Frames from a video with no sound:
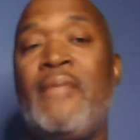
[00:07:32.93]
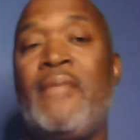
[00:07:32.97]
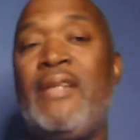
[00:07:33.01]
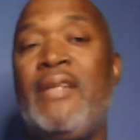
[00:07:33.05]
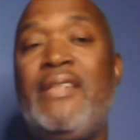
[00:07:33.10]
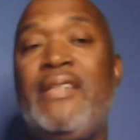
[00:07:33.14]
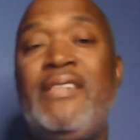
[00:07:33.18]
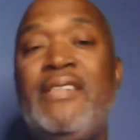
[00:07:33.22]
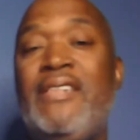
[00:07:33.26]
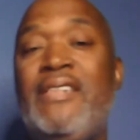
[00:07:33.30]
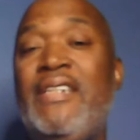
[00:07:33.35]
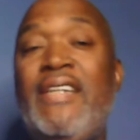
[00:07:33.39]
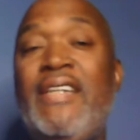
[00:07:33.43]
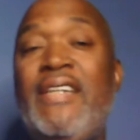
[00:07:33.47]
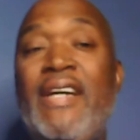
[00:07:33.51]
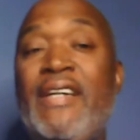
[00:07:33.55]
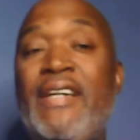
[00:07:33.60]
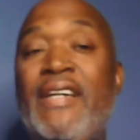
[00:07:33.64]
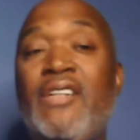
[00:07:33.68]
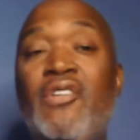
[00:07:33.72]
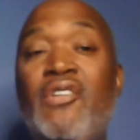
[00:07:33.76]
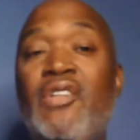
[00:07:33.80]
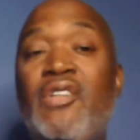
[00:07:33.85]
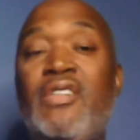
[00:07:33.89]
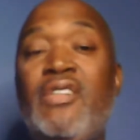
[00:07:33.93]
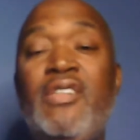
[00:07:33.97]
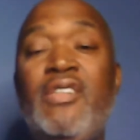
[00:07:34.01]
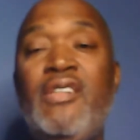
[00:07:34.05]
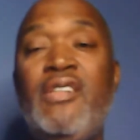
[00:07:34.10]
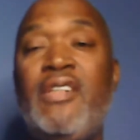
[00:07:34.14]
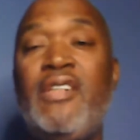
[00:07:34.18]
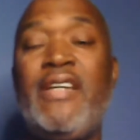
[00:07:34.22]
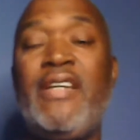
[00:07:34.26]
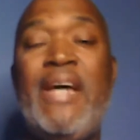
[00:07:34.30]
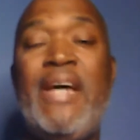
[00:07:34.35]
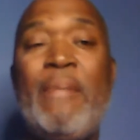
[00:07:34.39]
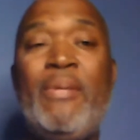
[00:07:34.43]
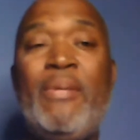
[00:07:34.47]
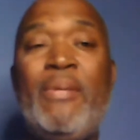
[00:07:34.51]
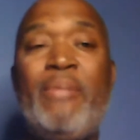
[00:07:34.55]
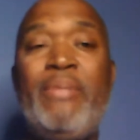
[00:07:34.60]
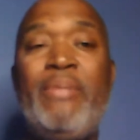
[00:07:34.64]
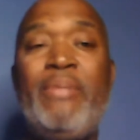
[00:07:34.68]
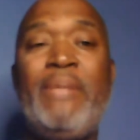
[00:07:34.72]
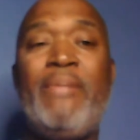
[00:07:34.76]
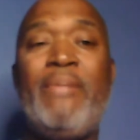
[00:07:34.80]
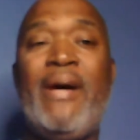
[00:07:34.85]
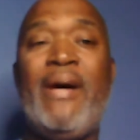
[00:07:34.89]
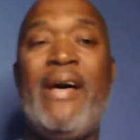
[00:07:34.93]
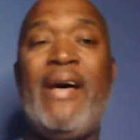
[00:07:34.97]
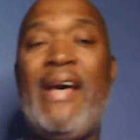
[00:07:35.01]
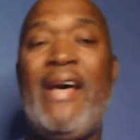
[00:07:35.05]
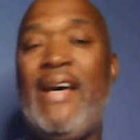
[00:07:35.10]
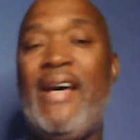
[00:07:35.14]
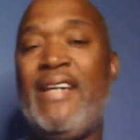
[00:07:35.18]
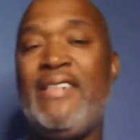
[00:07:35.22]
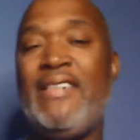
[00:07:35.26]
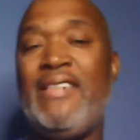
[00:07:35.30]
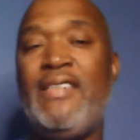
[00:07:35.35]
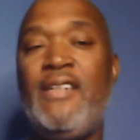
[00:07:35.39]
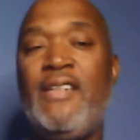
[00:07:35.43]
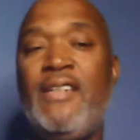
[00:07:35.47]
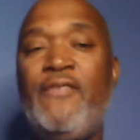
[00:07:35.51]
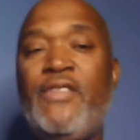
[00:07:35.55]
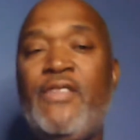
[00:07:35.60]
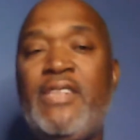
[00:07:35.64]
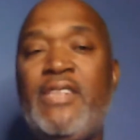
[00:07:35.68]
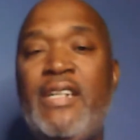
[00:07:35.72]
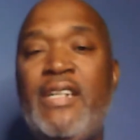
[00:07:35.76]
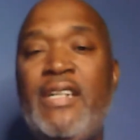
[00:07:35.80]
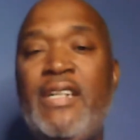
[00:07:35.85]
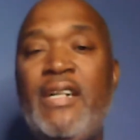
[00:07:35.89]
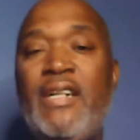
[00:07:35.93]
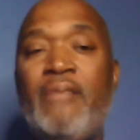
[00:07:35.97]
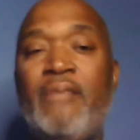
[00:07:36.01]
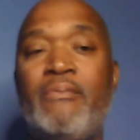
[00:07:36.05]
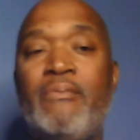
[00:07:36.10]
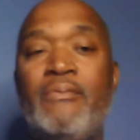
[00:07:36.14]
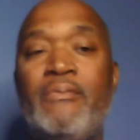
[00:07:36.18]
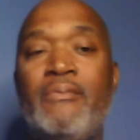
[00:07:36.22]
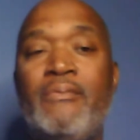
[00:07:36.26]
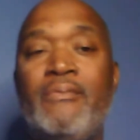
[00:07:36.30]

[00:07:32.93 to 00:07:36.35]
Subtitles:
DC can't go into the Capitol, people ask them for some help.